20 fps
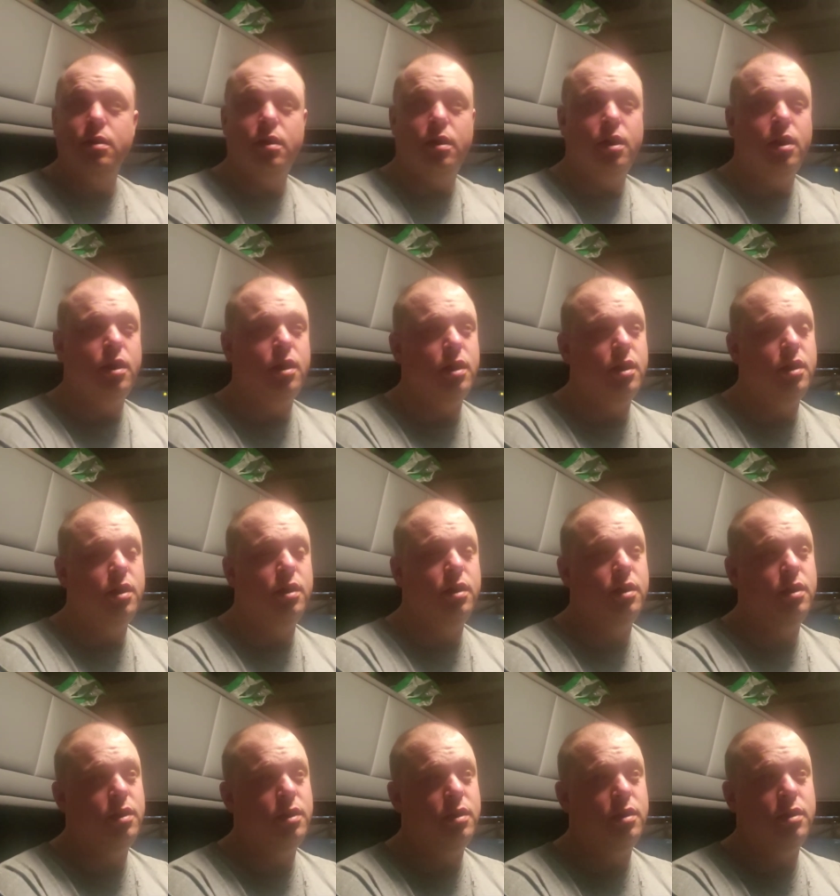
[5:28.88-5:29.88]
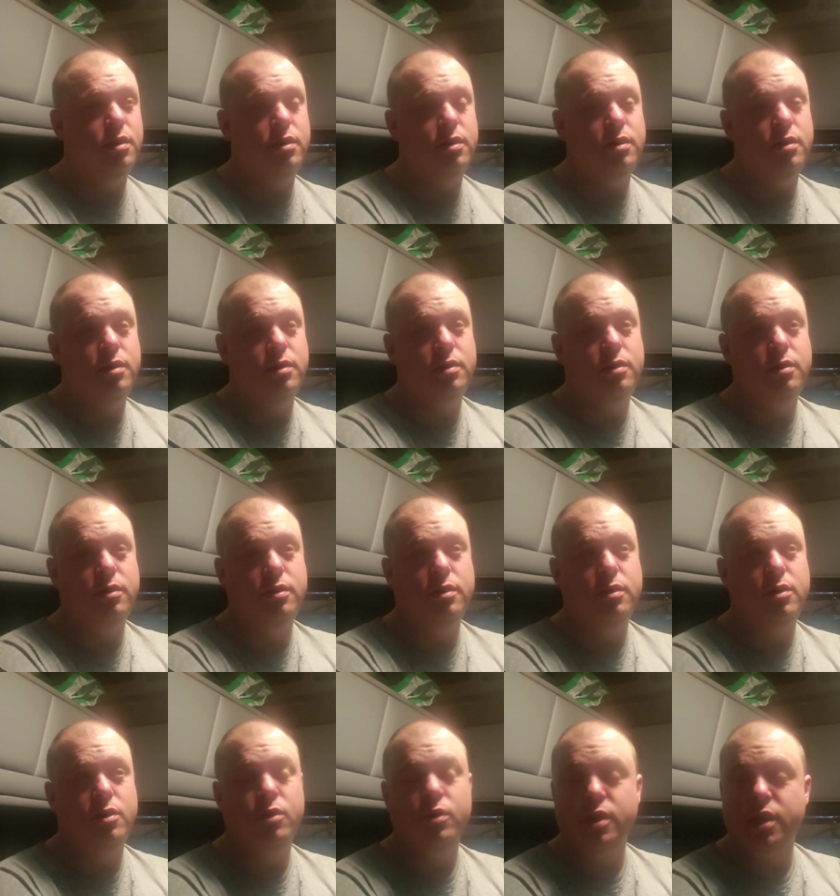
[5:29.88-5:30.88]
Uh,
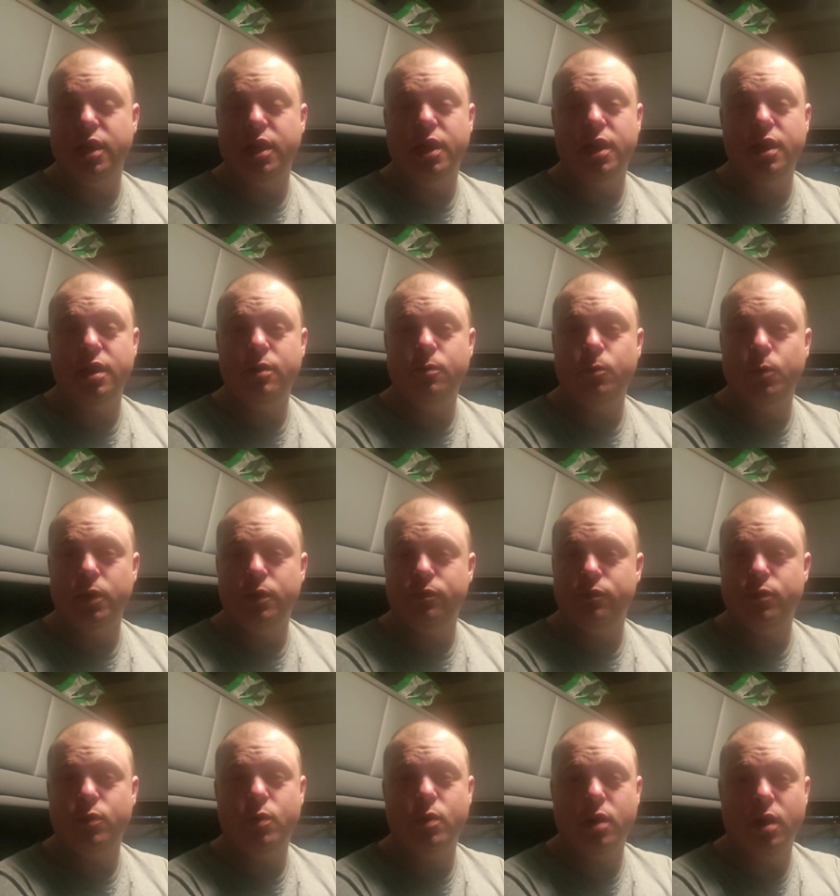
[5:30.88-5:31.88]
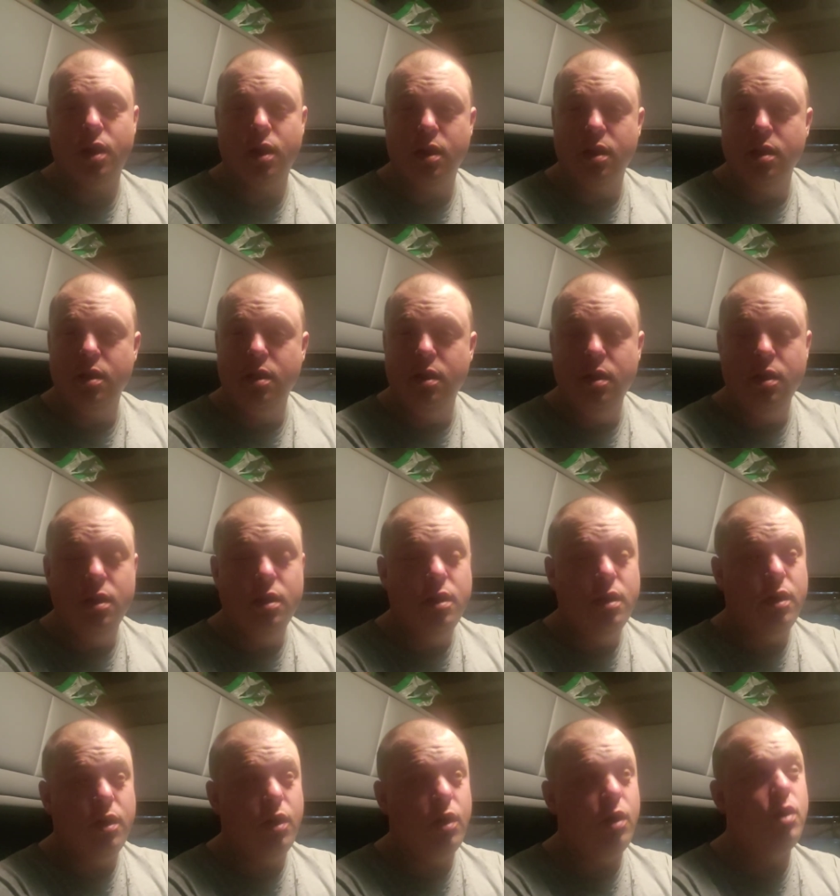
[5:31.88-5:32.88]
okay, what for?
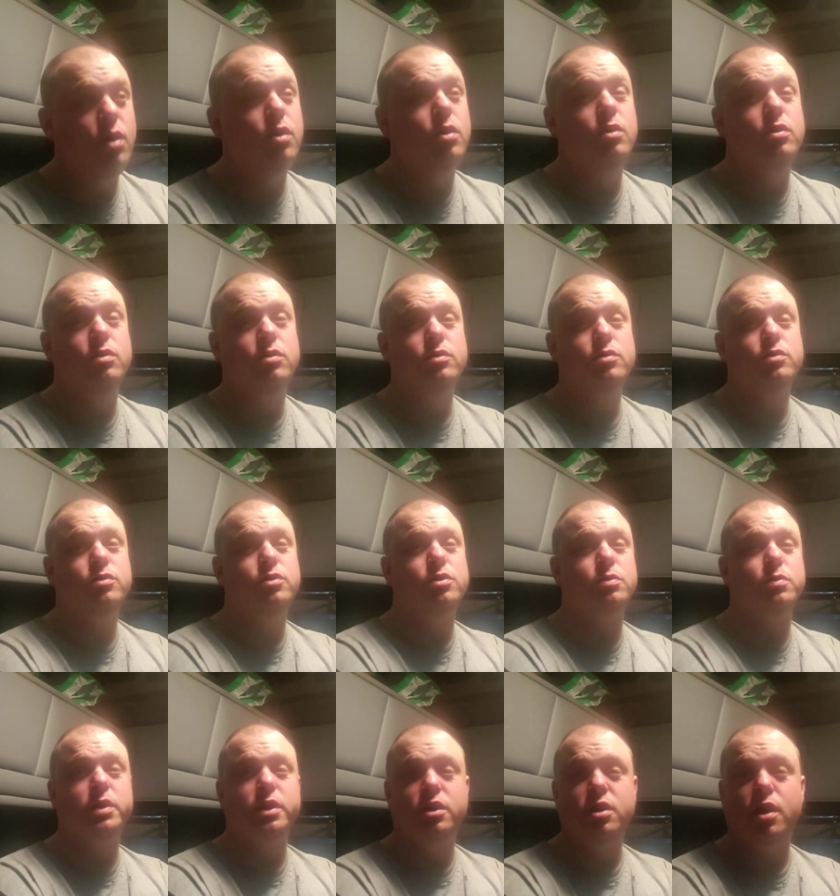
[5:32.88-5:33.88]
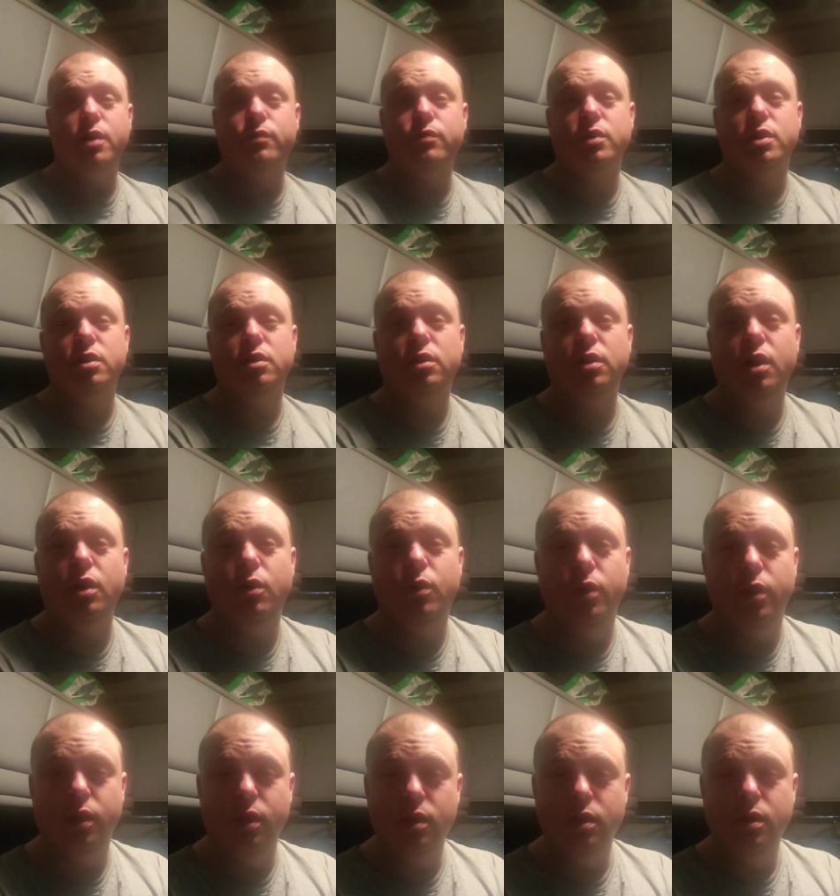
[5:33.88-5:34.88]
Oh, to recover a load.